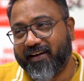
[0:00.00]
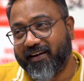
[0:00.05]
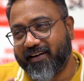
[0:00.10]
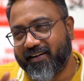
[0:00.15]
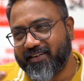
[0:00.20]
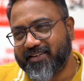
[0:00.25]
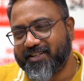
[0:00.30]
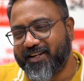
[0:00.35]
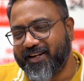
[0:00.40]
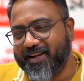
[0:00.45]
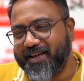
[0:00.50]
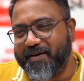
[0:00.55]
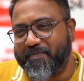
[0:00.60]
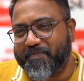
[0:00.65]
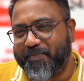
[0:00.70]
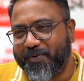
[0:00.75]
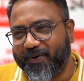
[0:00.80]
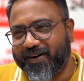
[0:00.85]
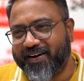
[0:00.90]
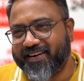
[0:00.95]
richly
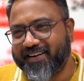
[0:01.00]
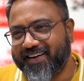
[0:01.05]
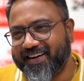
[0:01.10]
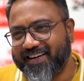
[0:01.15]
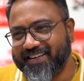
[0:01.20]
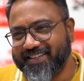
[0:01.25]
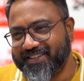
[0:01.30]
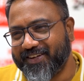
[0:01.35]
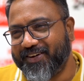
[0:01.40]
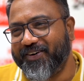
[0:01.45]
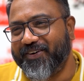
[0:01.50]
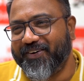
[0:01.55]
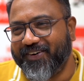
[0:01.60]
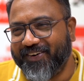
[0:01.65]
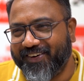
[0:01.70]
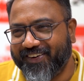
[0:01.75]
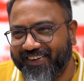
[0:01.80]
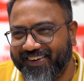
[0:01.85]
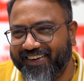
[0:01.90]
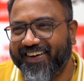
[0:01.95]
poor. So
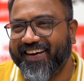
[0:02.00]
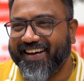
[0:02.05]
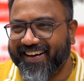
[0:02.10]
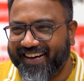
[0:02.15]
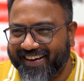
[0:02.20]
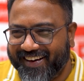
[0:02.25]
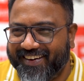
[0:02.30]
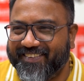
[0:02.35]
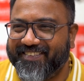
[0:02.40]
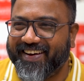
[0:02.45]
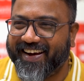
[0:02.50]
I'm